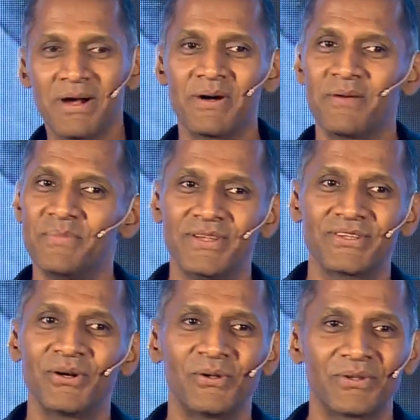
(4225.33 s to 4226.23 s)
I've
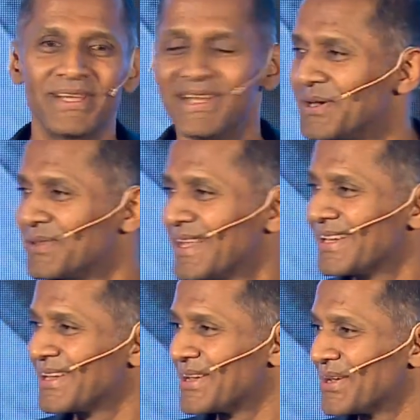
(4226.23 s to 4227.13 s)
been told, you know,
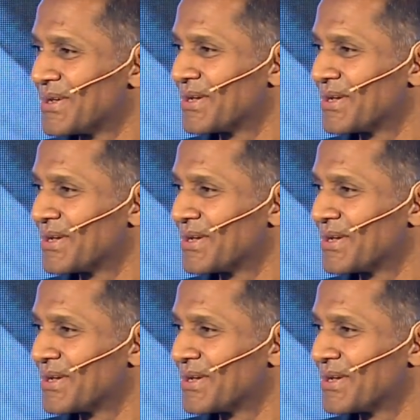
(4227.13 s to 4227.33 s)
that...